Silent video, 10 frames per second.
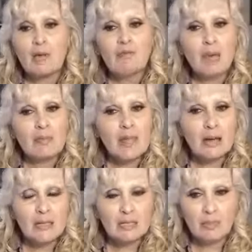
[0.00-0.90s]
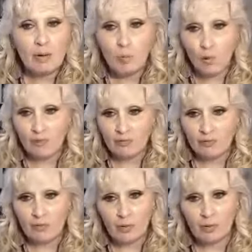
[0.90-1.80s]
maybe that needs to be one of your
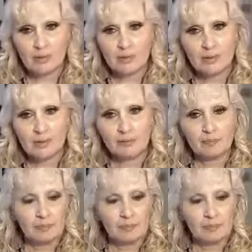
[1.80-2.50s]
focuses.